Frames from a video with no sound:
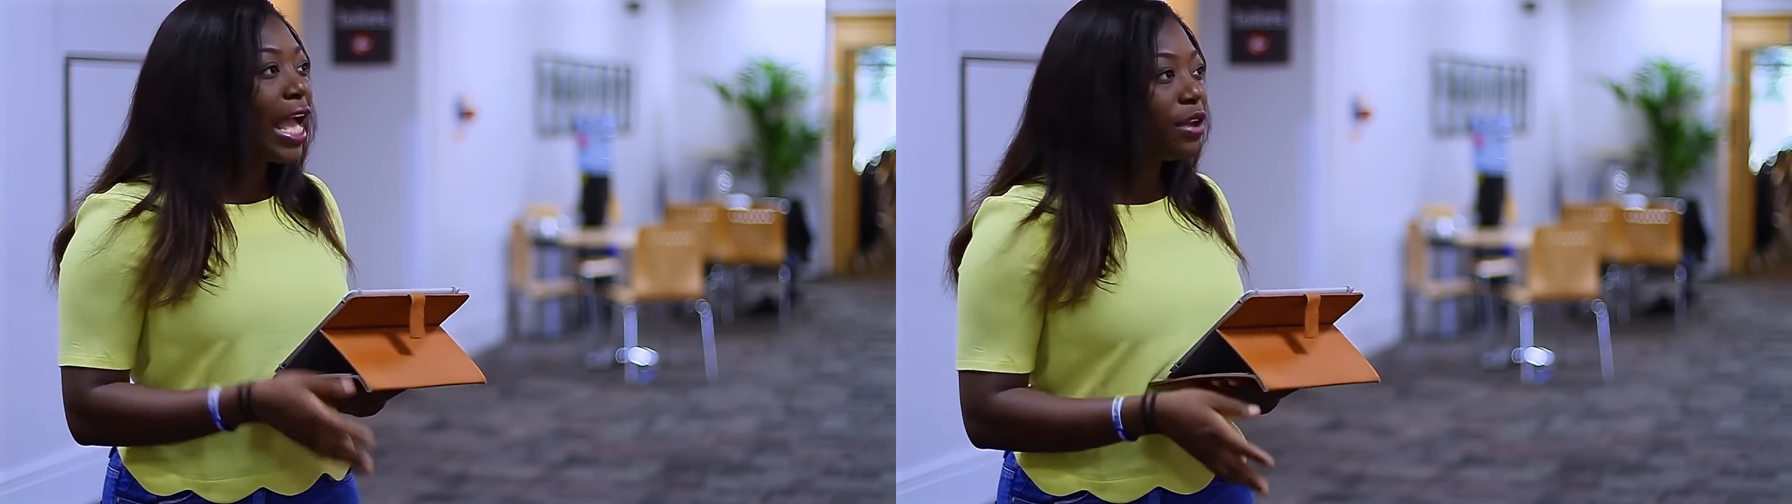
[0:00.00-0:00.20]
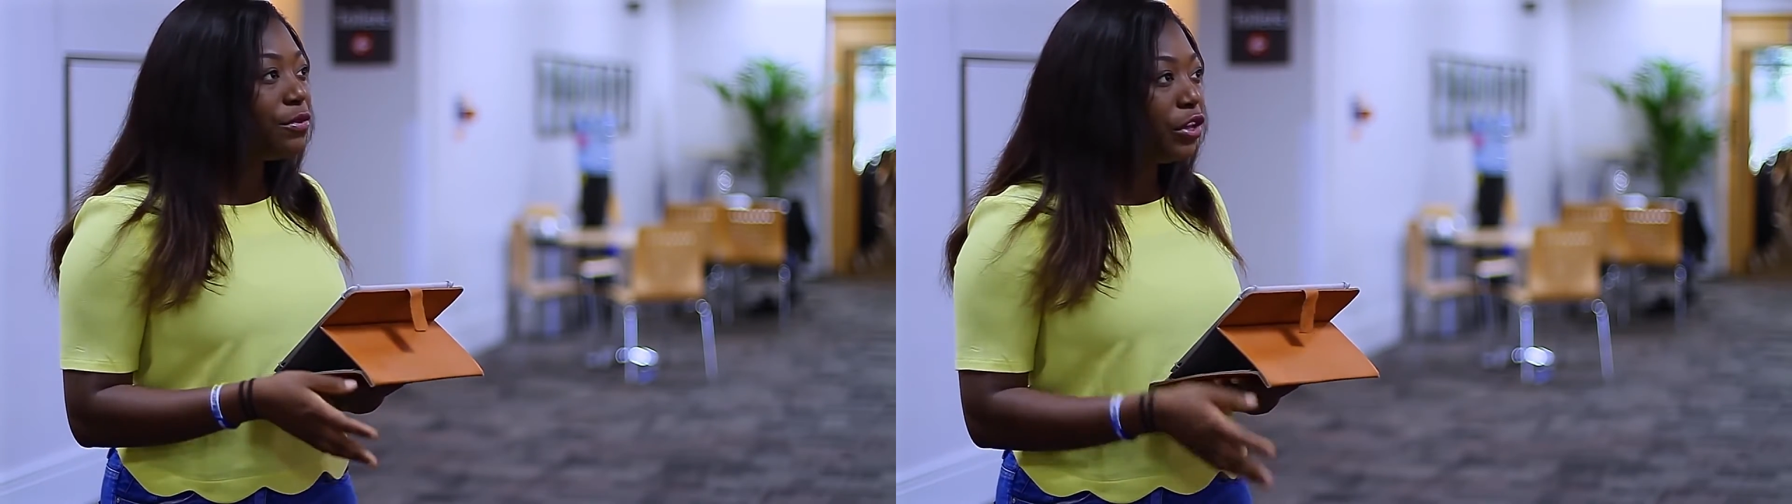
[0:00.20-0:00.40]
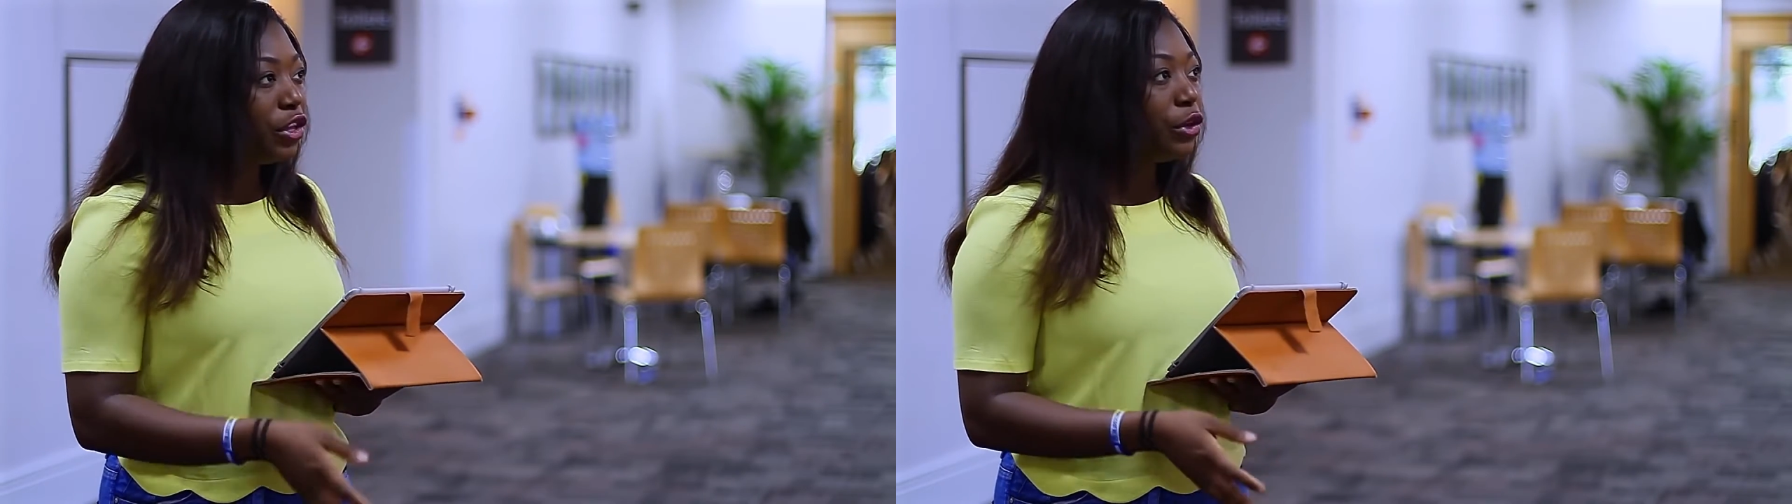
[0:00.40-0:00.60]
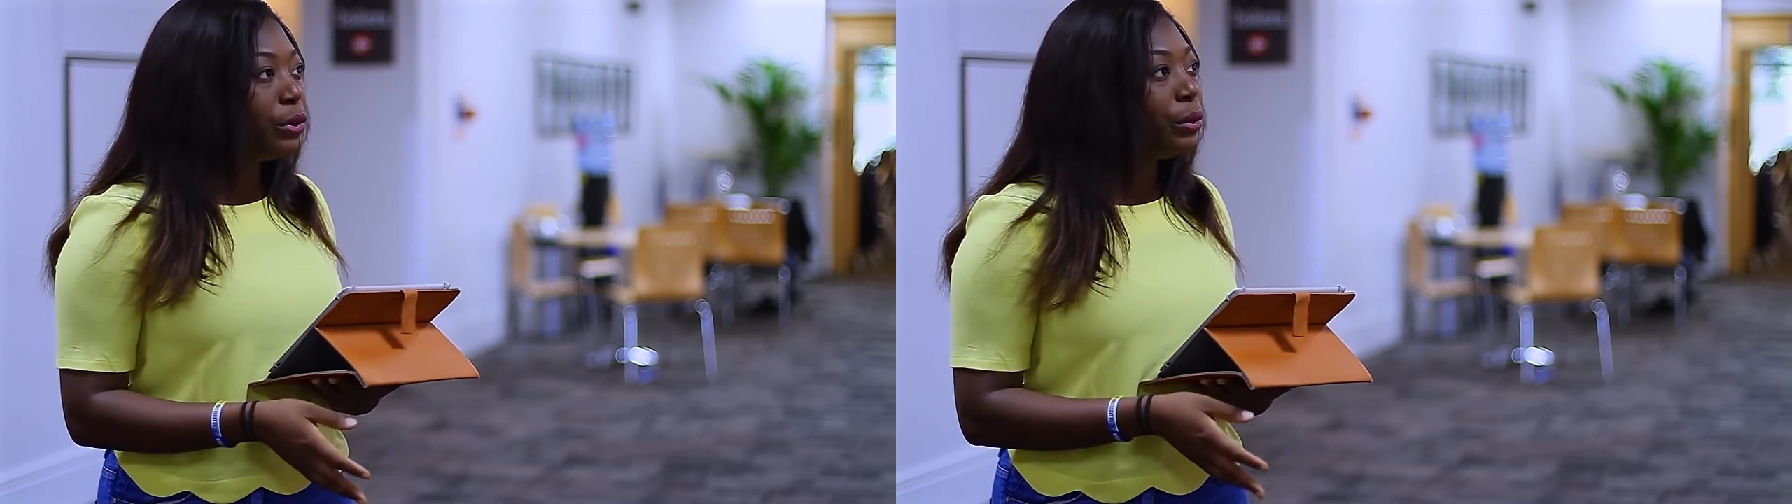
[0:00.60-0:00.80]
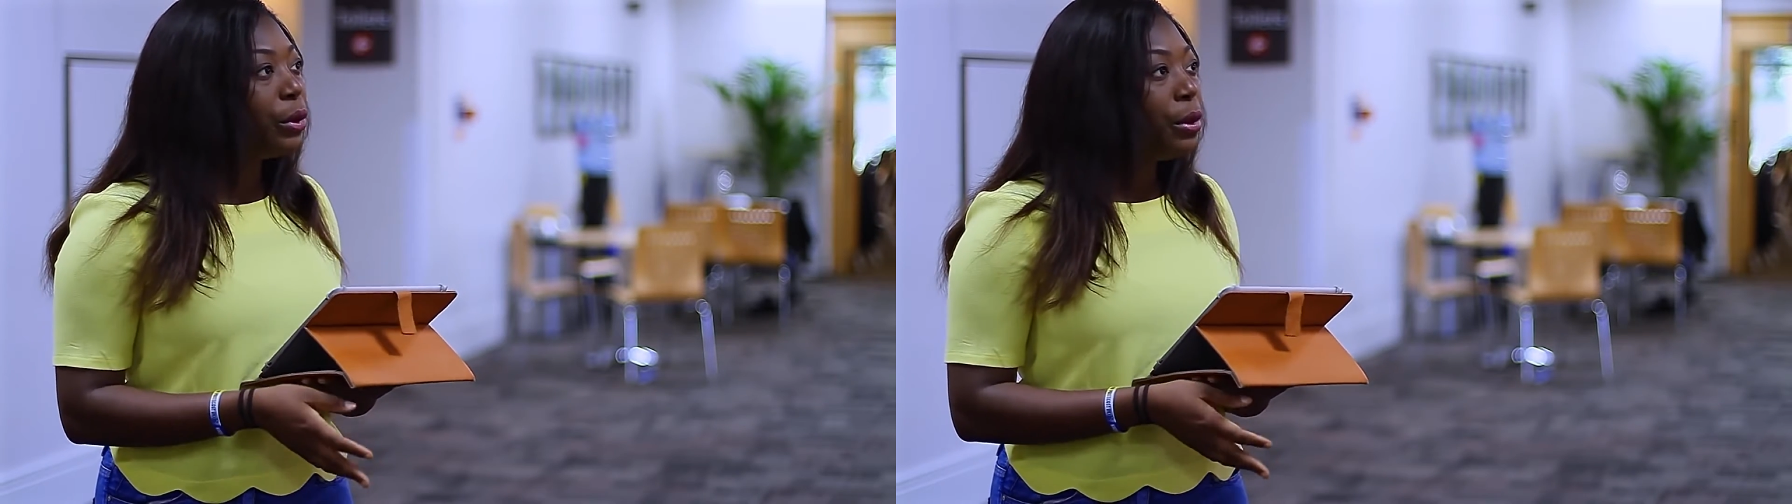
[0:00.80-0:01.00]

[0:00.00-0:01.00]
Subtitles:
like for you?